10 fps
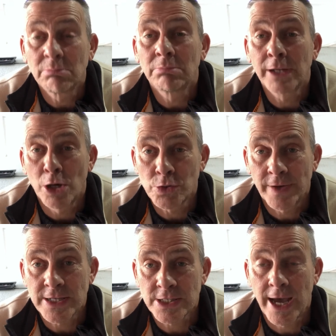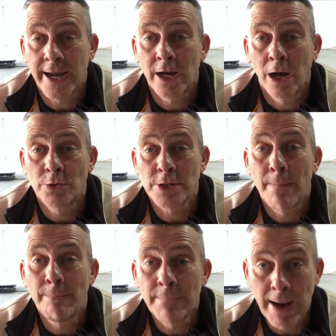Goes without saying. I was a
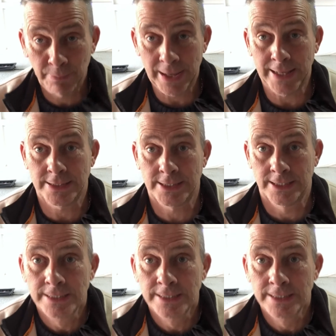muppet